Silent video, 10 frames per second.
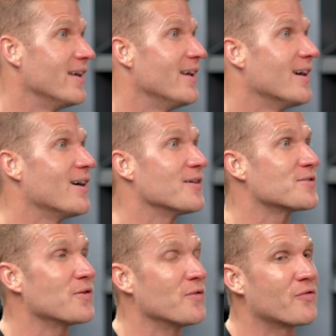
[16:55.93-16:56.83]
Yeah. Uh,
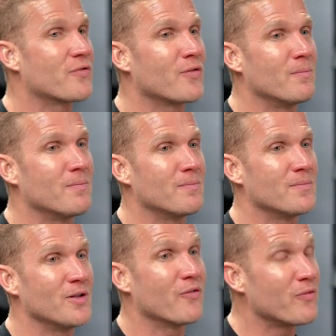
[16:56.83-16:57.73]
so from
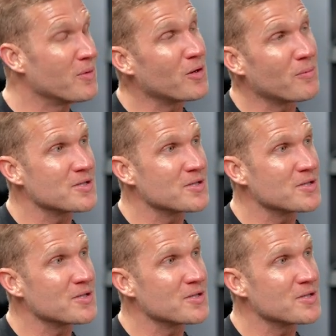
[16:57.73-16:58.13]
you know from your